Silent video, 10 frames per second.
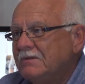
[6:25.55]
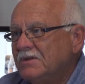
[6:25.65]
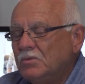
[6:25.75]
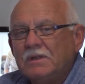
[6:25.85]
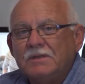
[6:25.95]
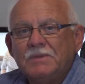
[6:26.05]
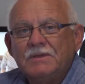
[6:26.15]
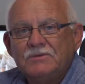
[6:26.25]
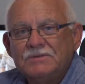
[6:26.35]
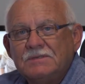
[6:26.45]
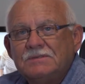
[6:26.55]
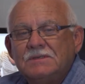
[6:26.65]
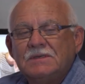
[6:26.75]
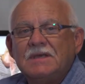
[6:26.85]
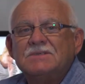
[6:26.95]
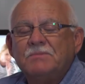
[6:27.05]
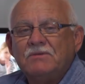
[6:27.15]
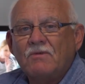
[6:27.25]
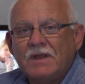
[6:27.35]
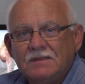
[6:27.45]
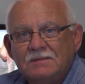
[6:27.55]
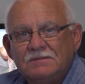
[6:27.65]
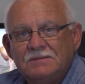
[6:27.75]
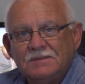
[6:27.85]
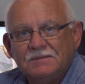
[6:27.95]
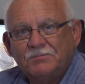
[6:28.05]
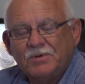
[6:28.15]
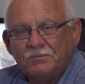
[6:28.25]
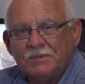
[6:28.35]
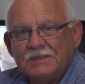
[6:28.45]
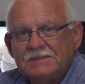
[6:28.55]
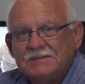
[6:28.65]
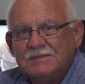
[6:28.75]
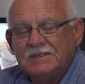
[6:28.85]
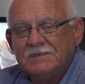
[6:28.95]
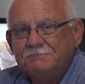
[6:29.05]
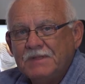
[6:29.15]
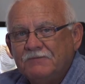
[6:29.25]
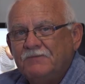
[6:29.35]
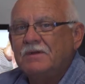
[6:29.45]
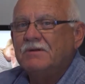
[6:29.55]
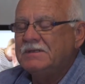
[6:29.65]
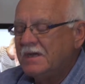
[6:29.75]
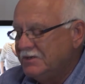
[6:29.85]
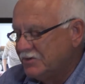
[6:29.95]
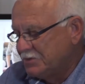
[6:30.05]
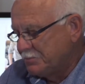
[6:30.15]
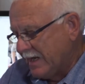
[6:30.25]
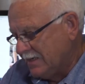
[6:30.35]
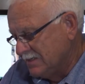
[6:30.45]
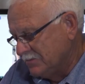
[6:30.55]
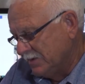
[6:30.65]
dwelling because it hasn't been rated properly. So very dangerous practice, we